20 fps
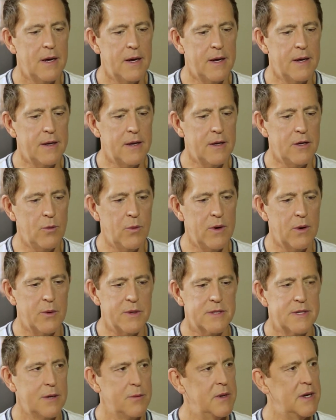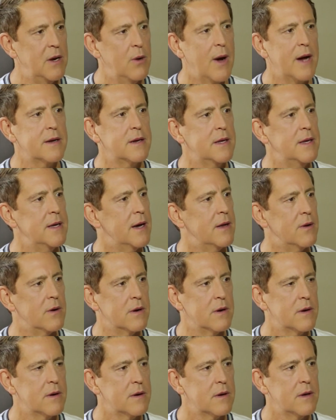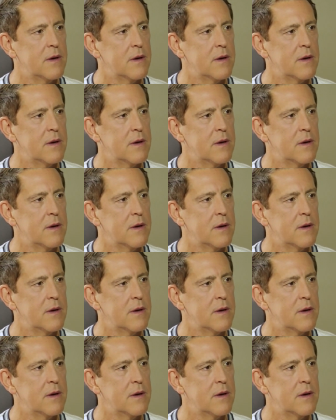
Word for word: And then we always said we'd go out together.